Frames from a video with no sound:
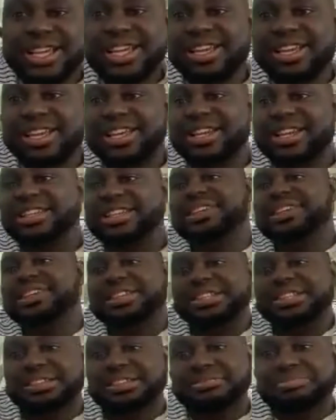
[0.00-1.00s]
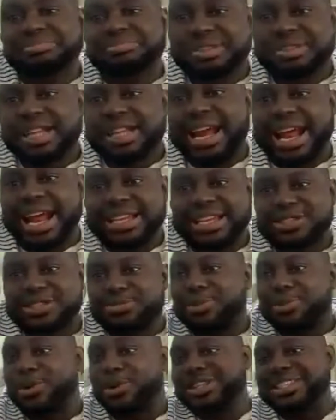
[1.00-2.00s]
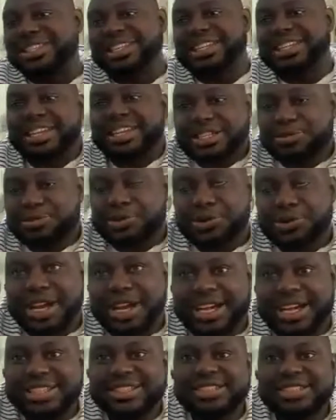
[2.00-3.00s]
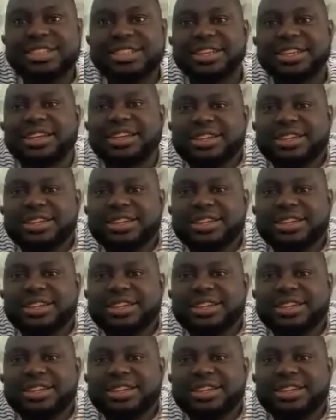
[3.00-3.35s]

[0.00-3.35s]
anything that has sporting in its product,